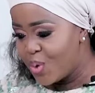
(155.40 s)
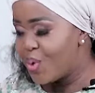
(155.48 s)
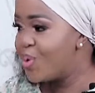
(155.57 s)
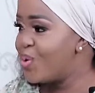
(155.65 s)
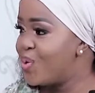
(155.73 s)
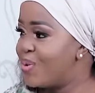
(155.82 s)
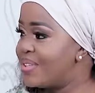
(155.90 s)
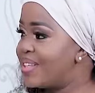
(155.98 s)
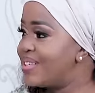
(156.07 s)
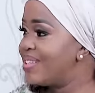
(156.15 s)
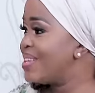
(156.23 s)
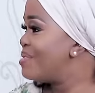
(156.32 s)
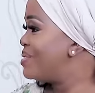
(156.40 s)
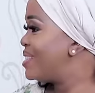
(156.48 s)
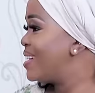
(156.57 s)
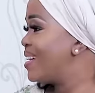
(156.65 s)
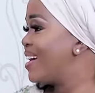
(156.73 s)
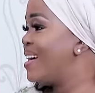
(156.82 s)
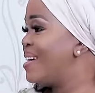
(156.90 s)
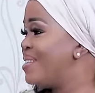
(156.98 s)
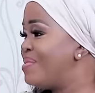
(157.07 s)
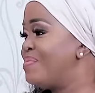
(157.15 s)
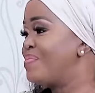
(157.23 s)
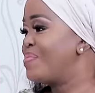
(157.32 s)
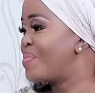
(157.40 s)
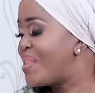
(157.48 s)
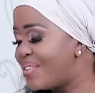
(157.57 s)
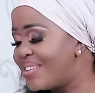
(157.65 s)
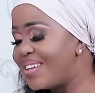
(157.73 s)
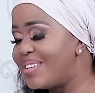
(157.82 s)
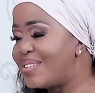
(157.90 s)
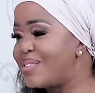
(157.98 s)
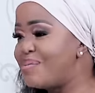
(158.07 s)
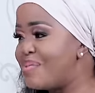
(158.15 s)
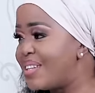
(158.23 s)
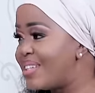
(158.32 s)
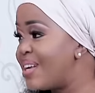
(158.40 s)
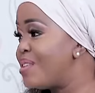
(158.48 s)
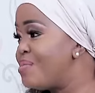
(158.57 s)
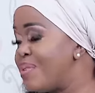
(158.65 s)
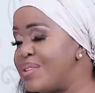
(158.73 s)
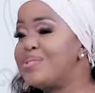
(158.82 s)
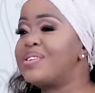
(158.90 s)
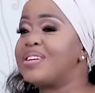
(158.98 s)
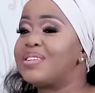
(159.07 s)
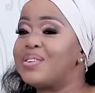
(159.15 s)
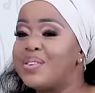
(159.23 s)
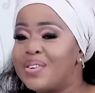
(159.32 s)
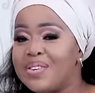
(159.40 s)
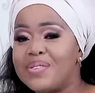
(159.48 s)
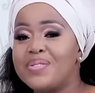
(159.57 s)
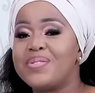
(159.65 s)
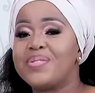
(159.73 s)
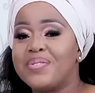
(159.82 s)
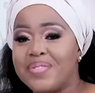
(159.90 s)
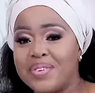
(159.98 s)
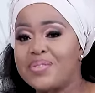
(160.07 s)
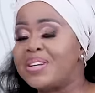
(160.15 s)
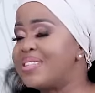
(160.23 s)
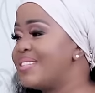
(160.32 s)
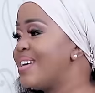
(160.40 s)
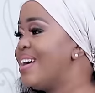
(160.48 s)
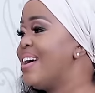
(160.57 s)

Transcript: Woo, Susan, I'm saying, thank you so much. Allow me to greet all your viewers.